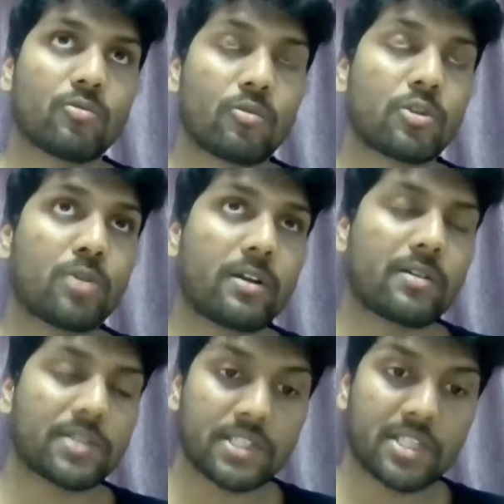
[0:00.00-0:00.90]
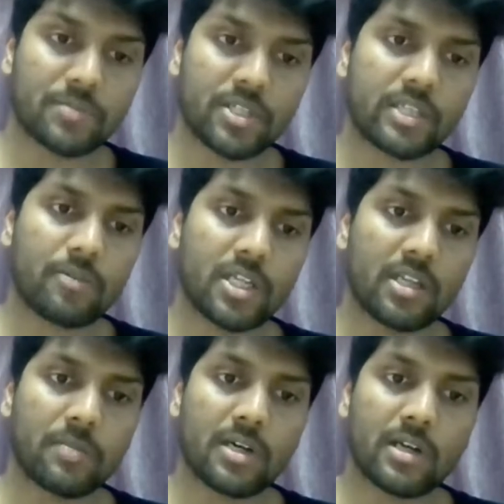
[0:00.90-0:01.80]
to address the subjectivity
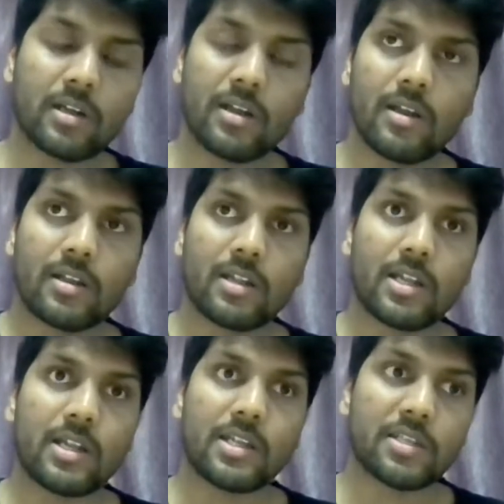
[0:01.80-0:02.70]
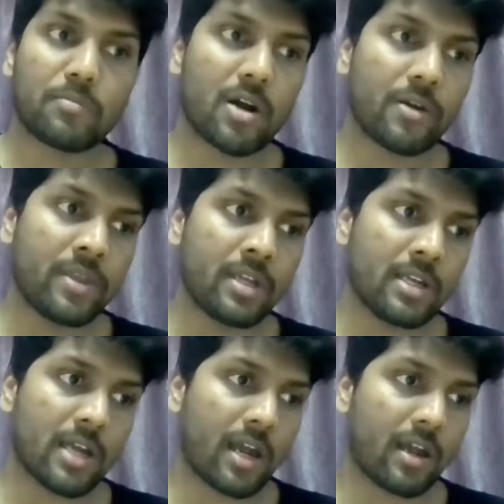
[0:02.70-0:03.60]
part is about
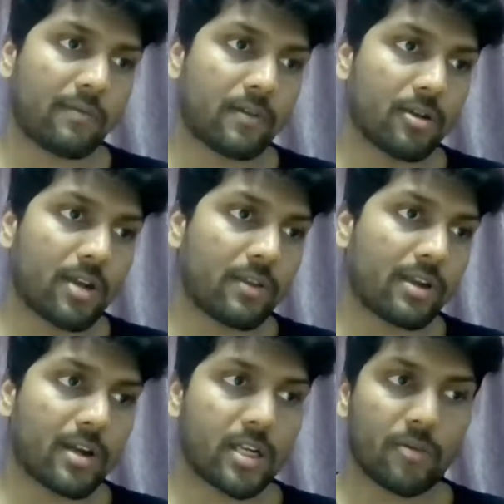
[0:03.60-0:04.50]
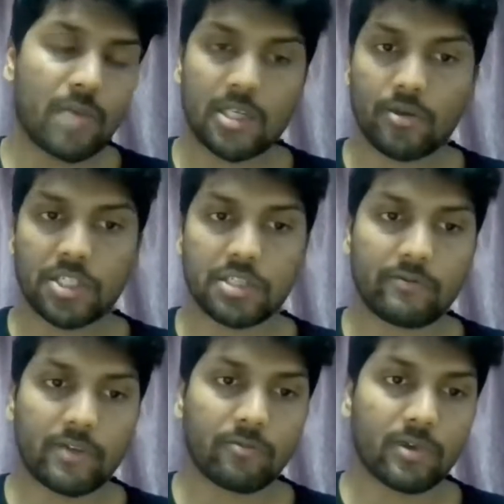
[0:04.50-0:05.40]
the if you look at the current evaluation
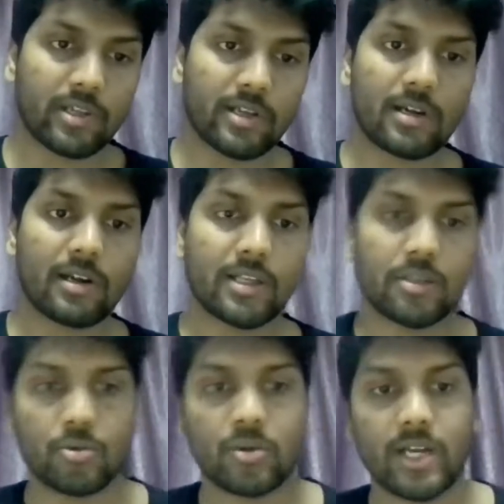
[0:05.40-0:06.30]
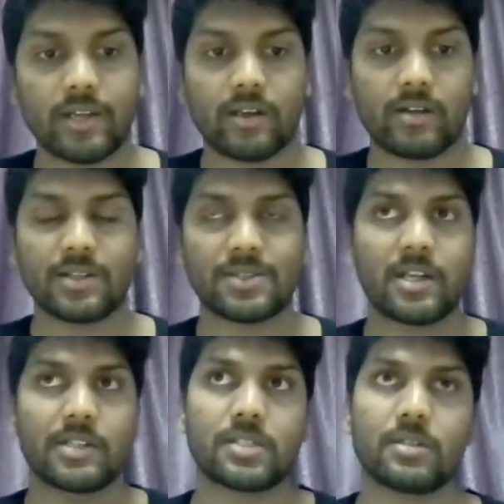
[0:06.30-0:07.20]
framework, there are like two criteria,
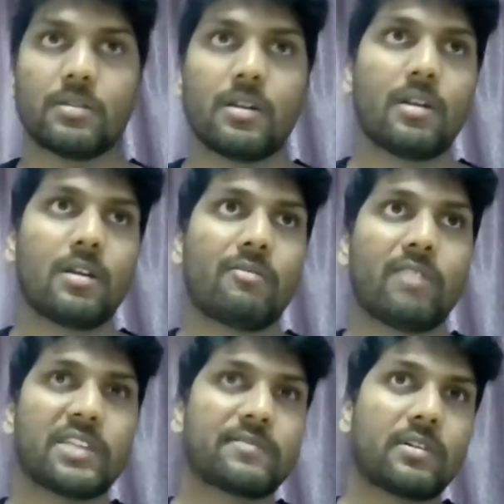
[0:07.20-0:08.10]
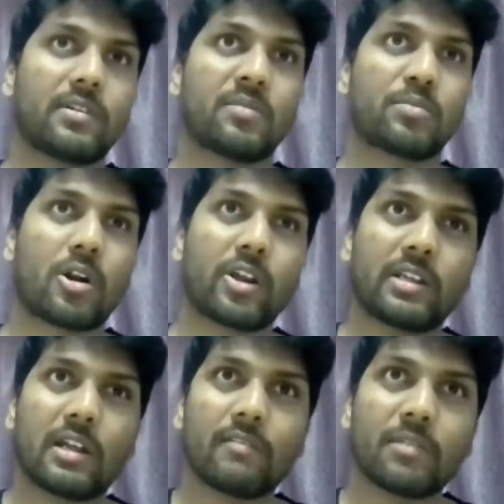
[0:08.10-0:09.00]
right? So one is for product
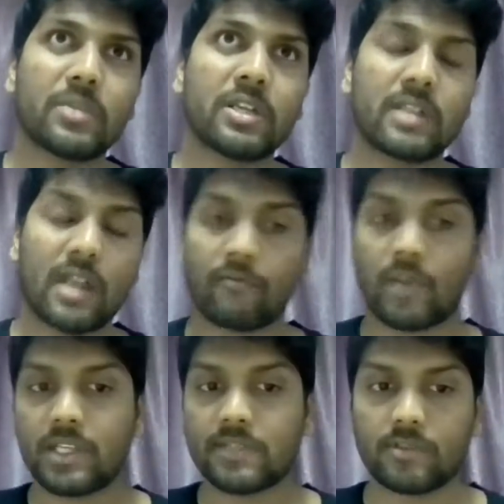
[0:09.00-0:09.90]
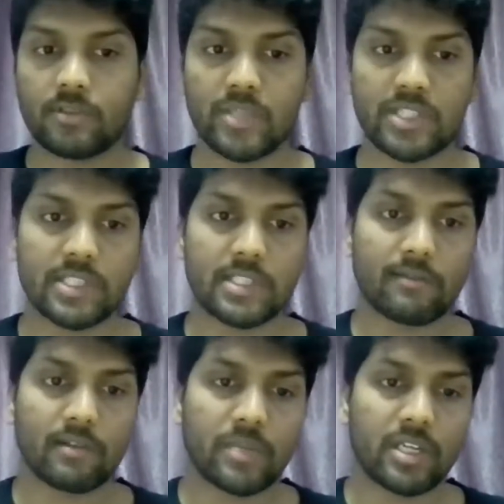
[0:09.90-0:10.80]
development and one is for business
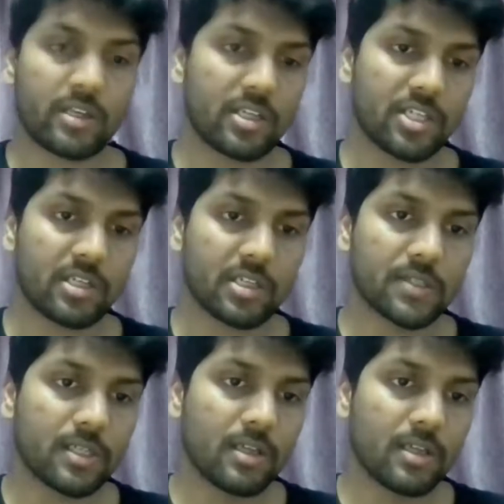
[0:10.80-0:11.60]
development initiatives.